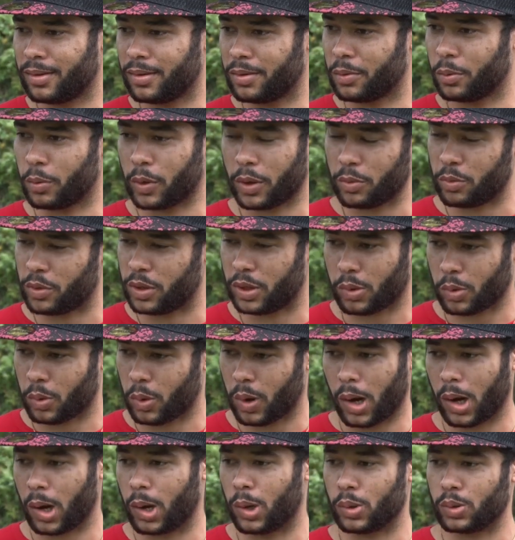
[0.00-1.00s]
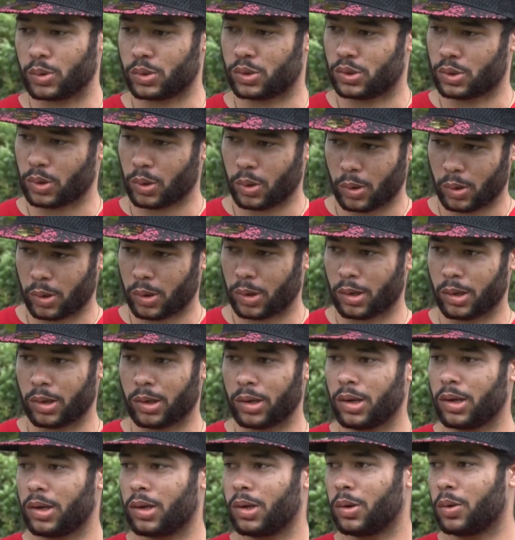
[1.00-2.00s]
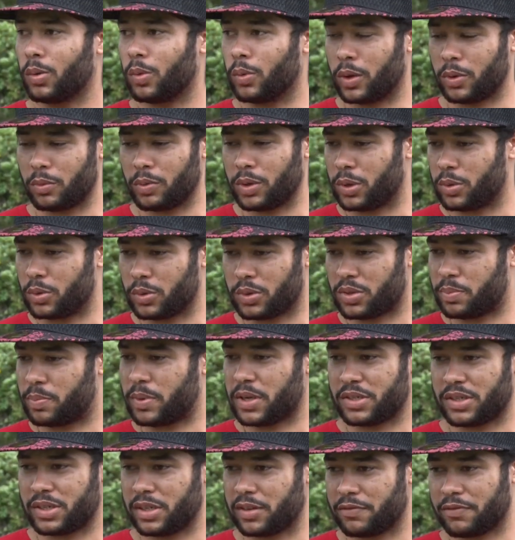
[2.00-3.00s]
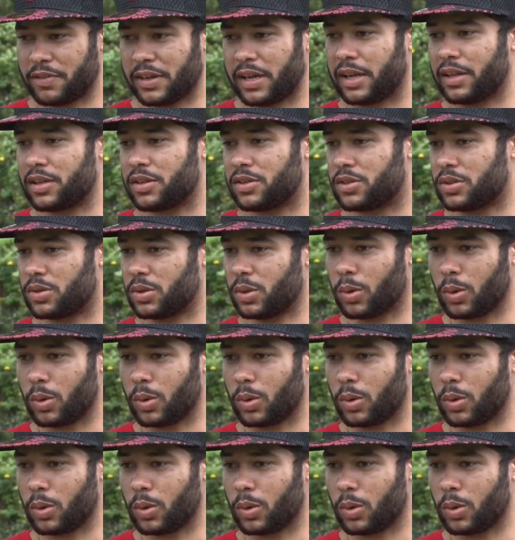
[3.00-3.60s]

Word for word: when we go out or when we go to special events